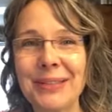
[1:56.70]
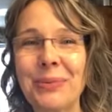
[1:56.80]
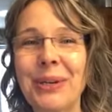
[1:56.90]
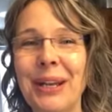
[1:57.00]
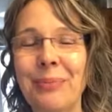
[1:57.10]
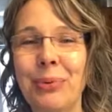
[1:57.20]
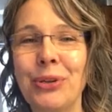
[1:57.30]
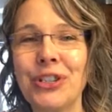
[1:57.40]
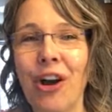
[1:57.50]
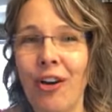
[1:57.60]
what I
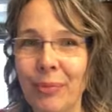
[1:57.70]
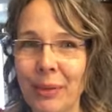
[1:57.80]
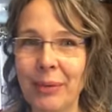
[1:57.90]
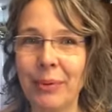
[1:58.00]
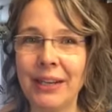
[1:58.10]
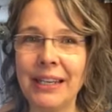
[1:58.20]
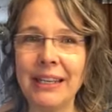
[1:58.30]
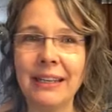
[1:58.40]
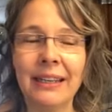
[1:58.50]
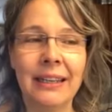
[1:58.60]
put on my
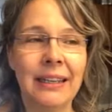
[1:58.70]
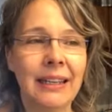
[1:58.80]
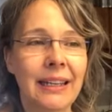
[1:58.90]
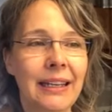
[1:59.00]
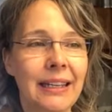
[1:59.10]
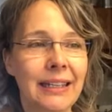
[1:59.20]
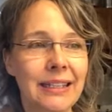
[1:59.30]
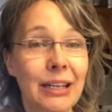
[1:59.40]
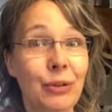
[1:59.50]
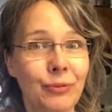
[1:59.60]
body,
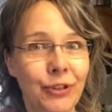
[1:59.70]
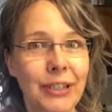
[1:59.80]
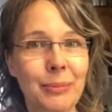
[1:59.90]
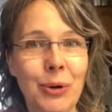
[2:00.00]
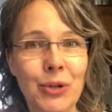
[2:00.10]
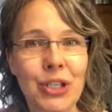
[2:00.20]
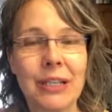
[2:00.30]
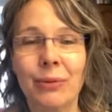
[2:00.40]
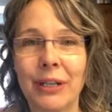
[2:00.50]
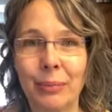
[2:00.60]
and hopefully
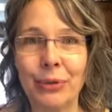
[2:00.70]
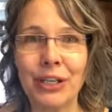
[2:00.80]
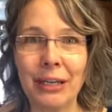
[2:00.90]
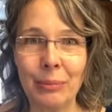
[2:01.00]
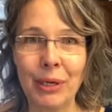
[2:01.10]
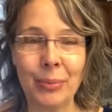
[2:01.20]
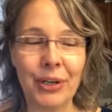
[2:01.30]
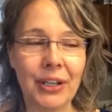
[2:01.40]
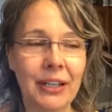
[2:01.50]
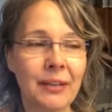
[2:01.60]
mostly what I put in my
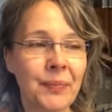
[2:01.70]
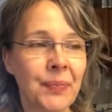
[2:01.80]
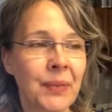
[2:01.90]
body.